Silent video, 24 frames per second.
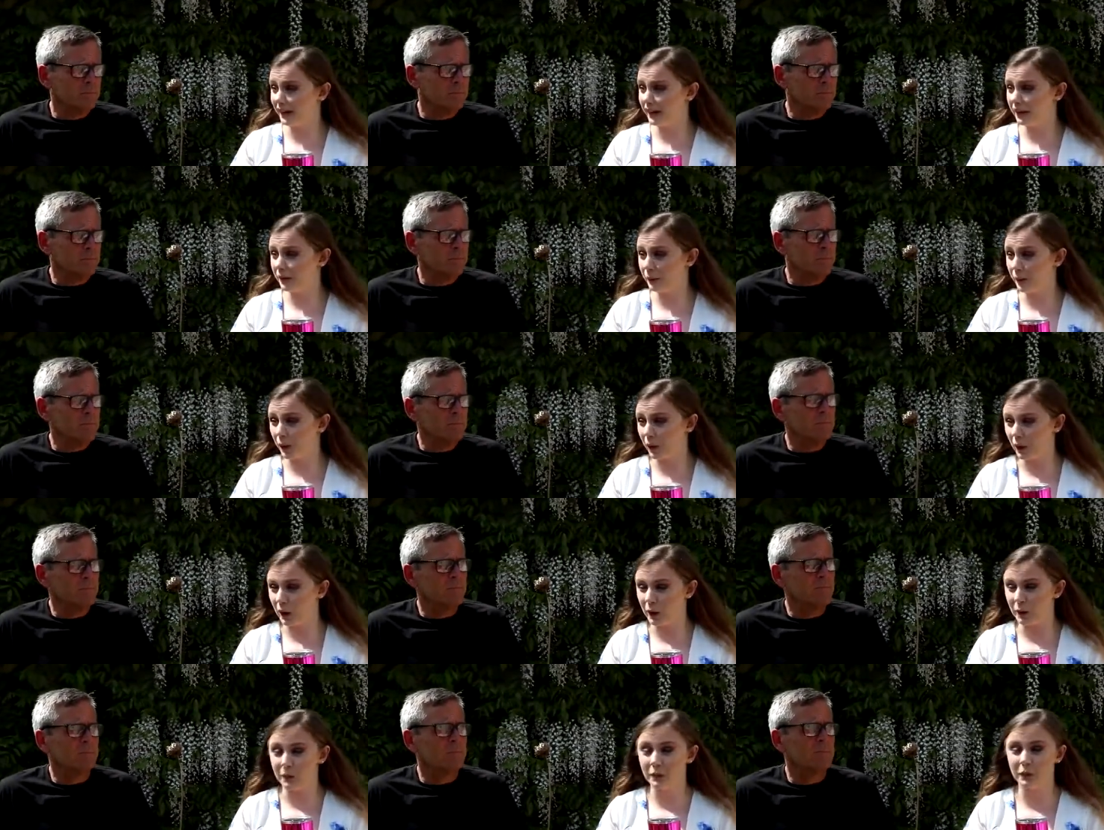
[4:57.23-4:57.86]
Speaker 1: this
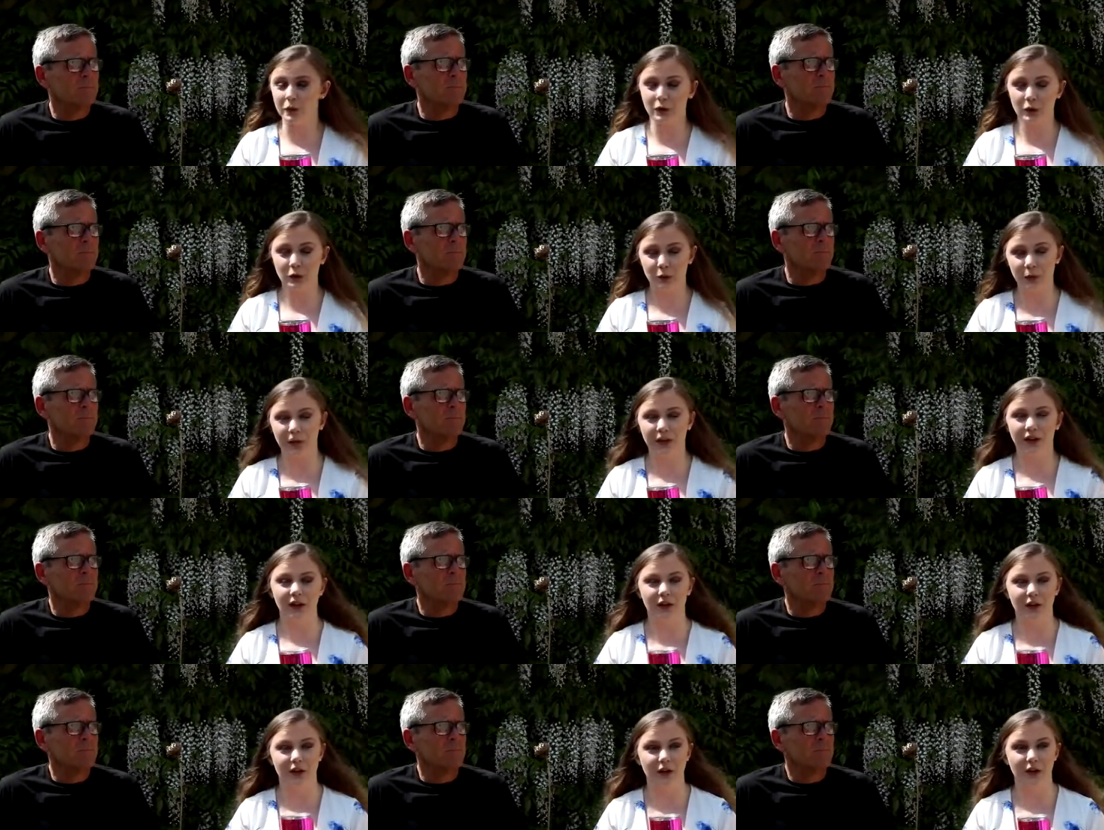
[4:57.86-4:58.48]
boy
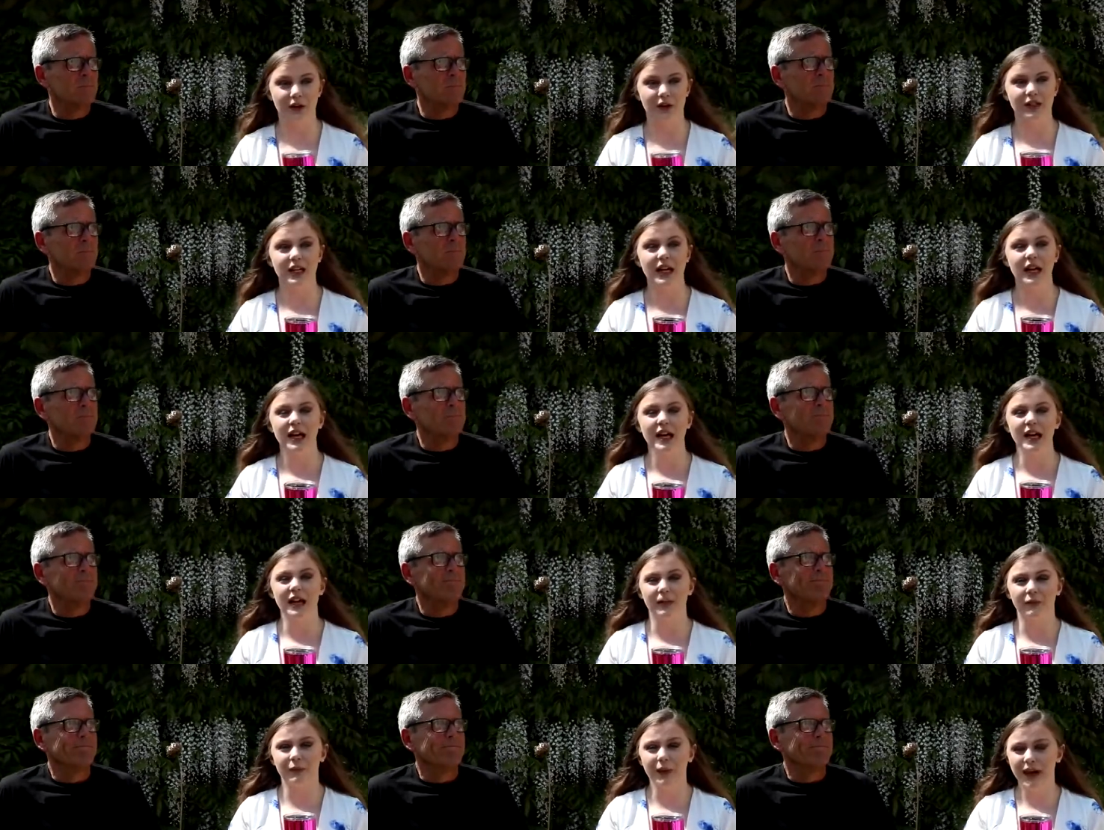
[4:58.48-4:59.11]
just because
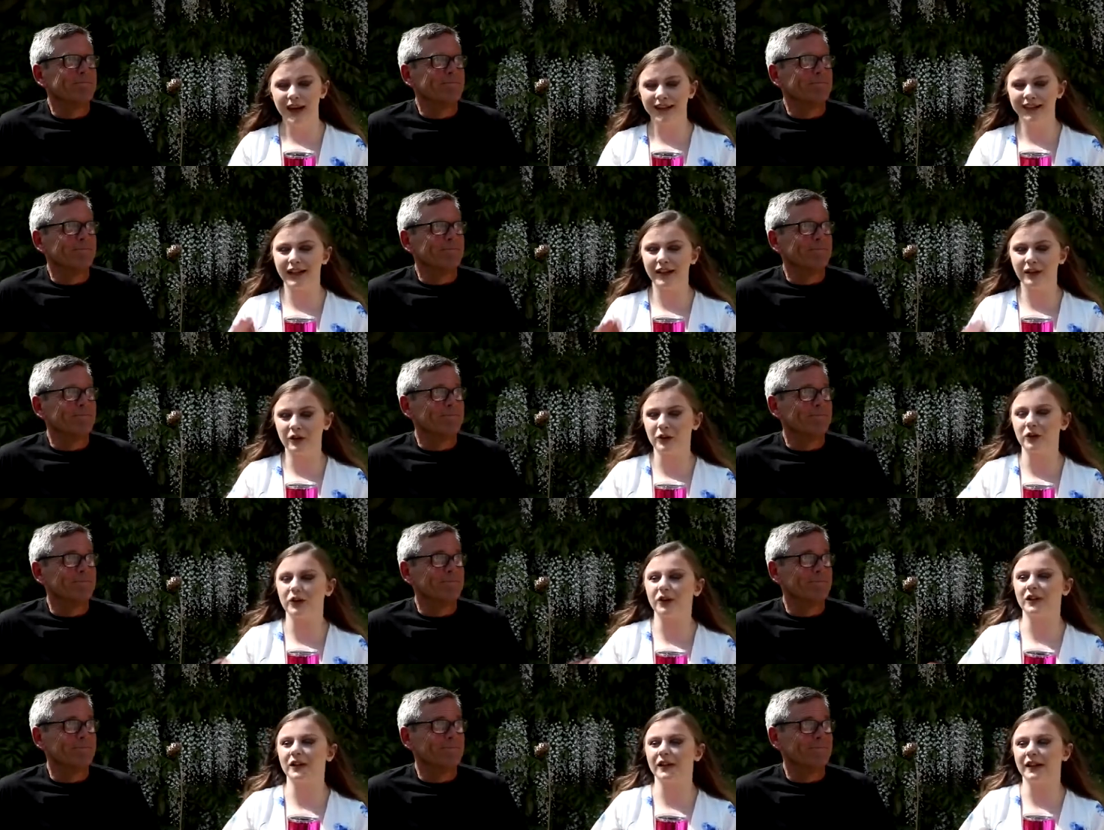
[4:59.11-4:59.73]
if my
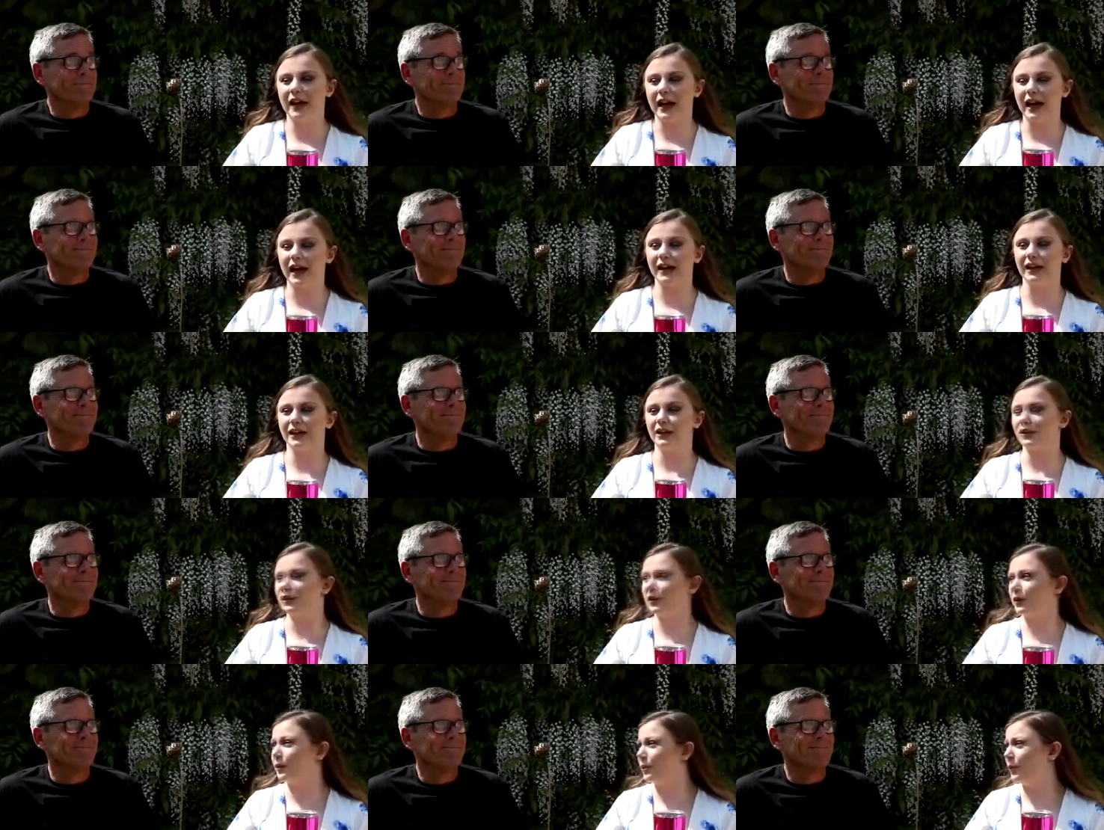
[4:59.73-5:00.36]
dad doesn't
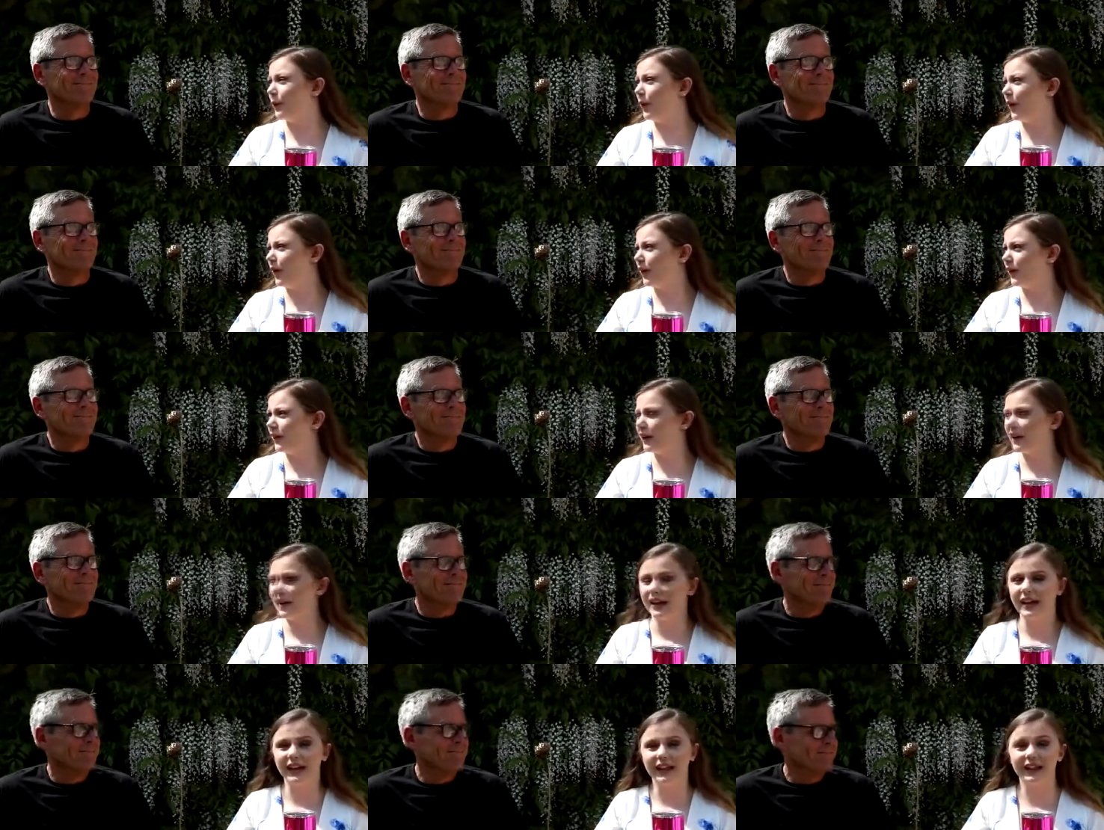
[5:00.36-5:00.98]
like
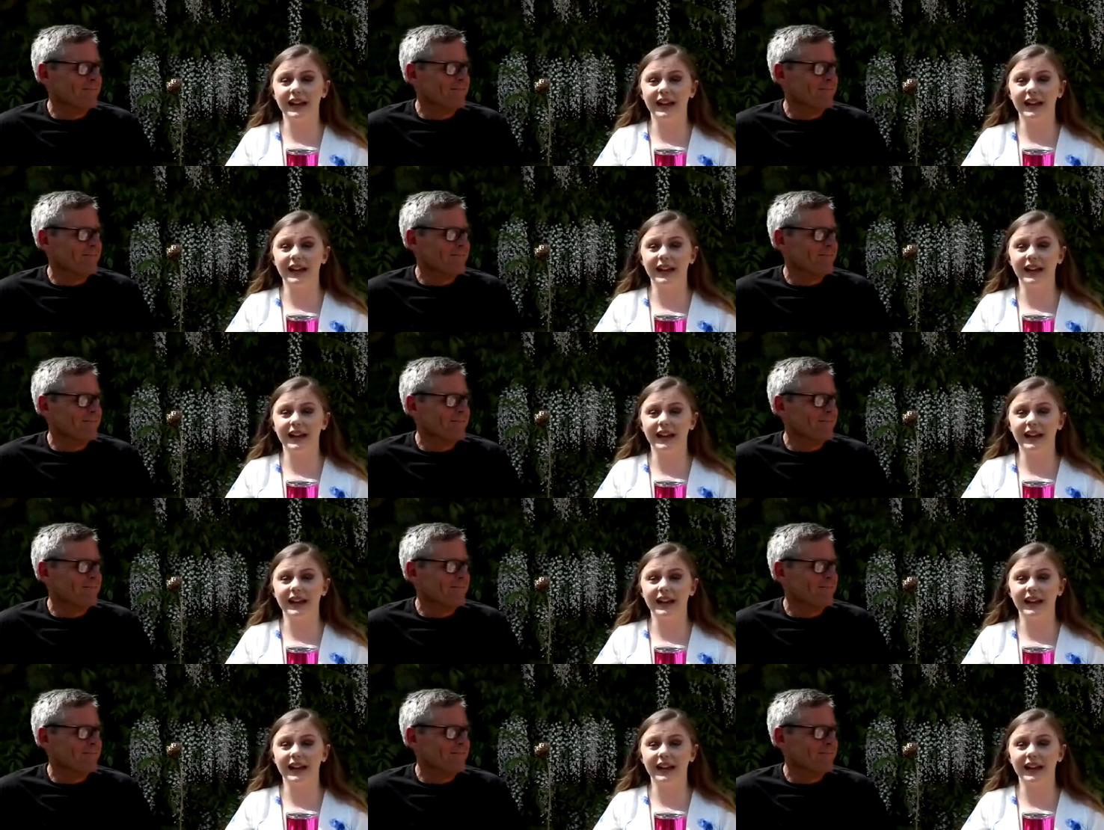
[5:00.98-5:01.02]
someone,